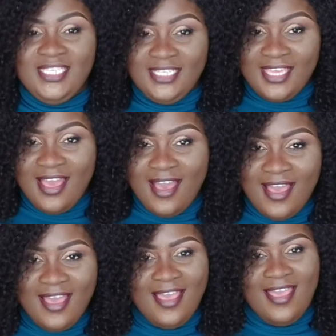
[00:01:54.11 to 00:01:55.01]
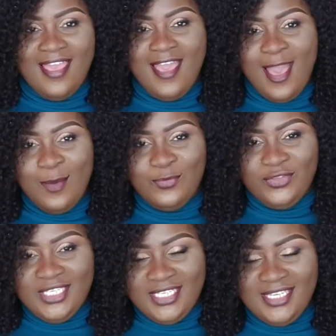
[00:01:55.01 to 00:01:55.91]
Chika
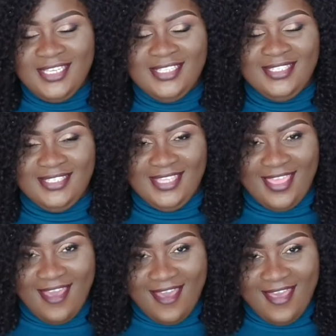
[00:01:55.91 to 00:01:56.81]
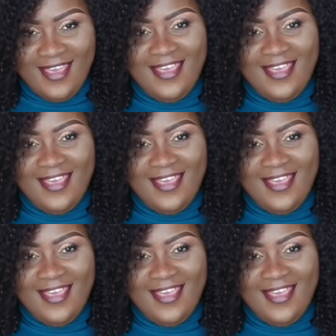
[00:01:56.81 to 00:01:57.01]
Amuchi Nzeka.